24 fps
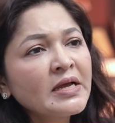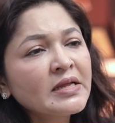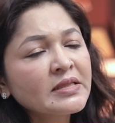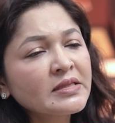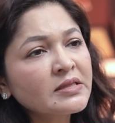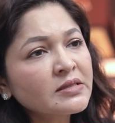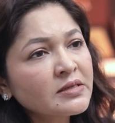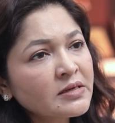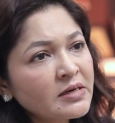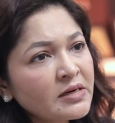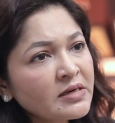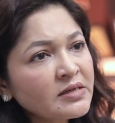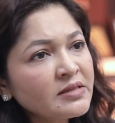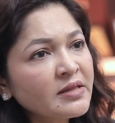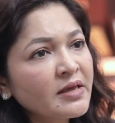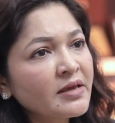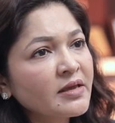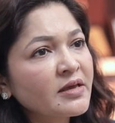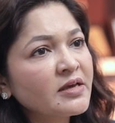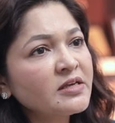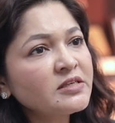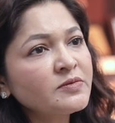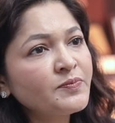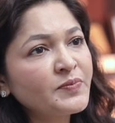The third
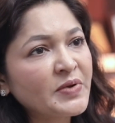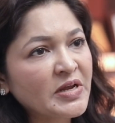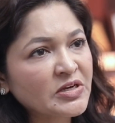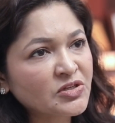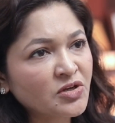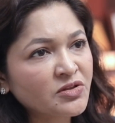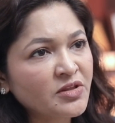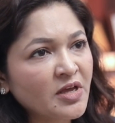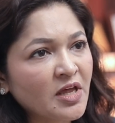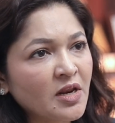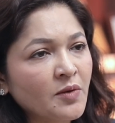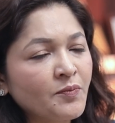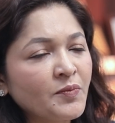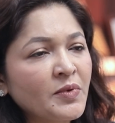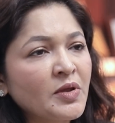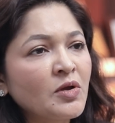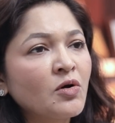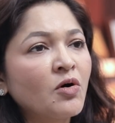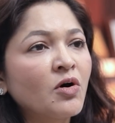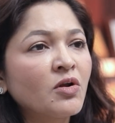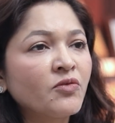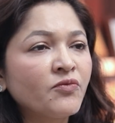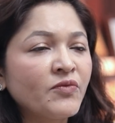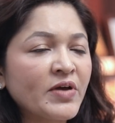thing is pressure therapy
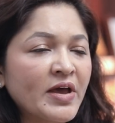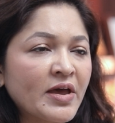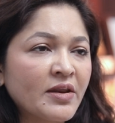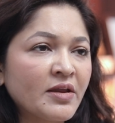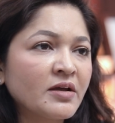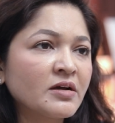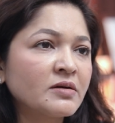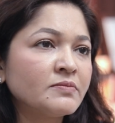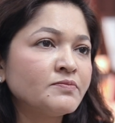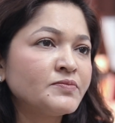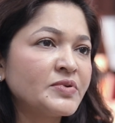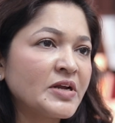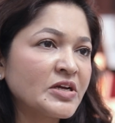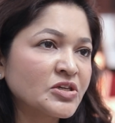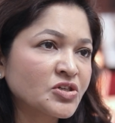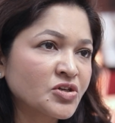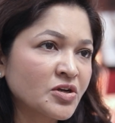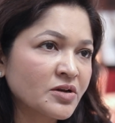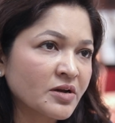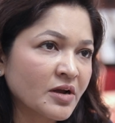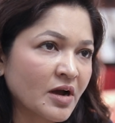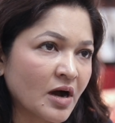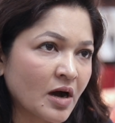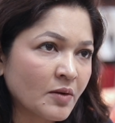or wearing
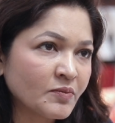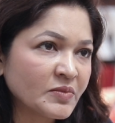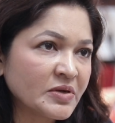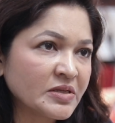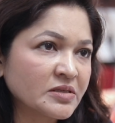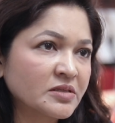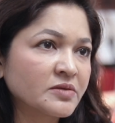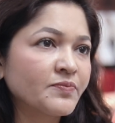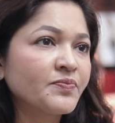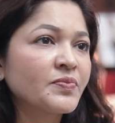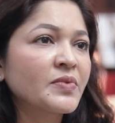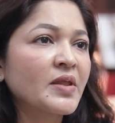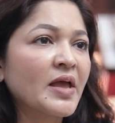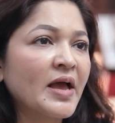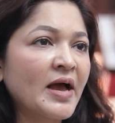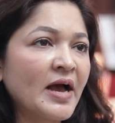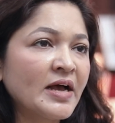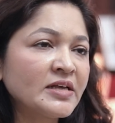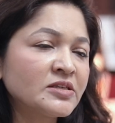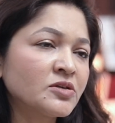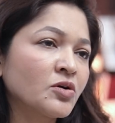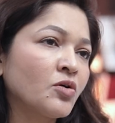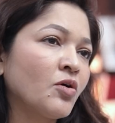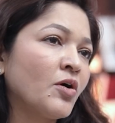compression garments
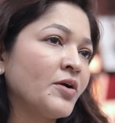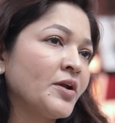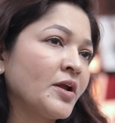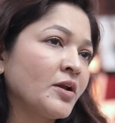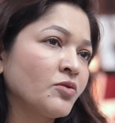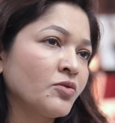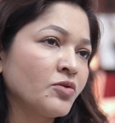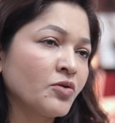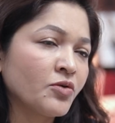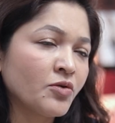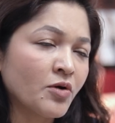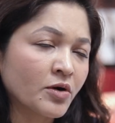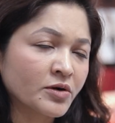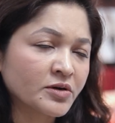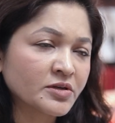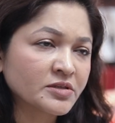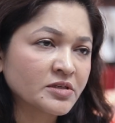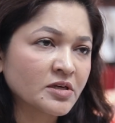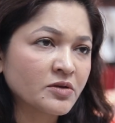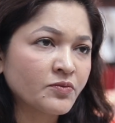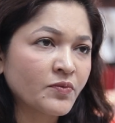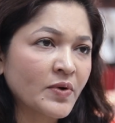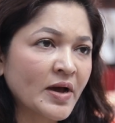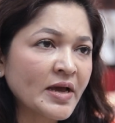as according to your
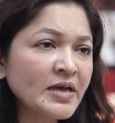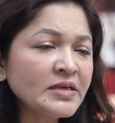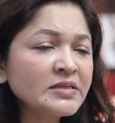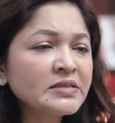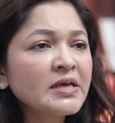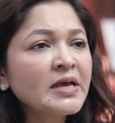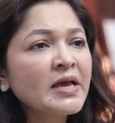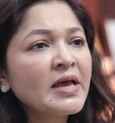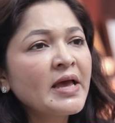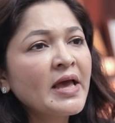doctor's advice.